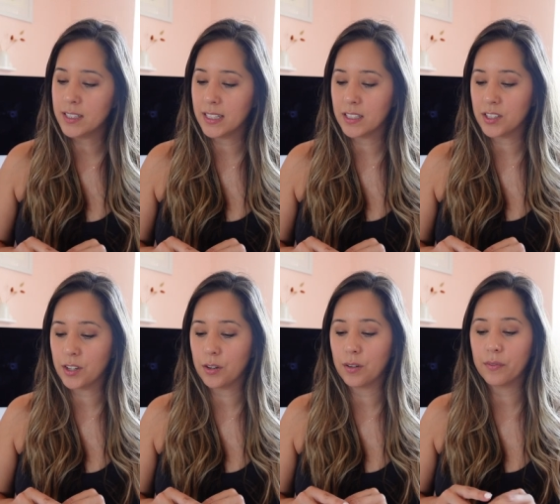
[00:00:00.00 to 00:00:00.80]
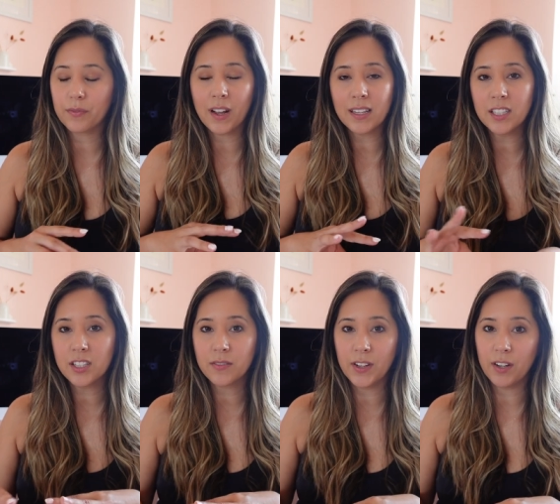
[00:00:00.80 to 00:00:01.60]
And so I've got to
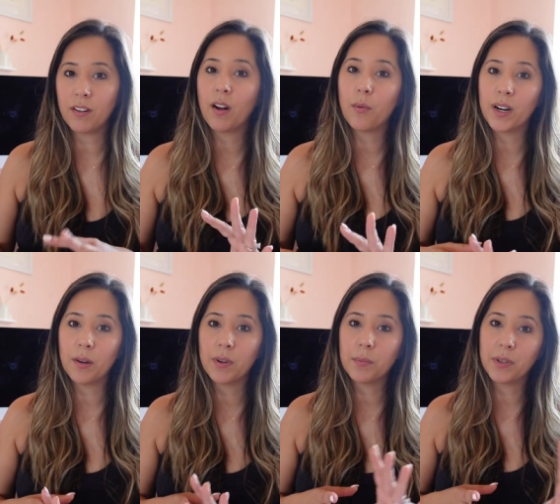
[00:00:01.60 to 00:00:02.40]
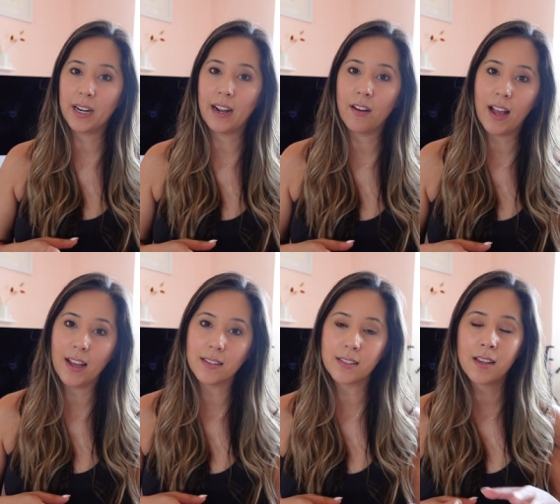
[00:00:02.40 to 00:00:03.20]
just figure out what I want to put out
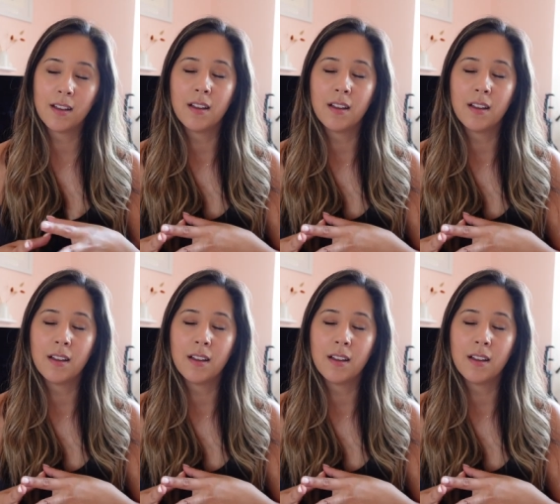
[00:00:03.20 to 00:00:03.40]
as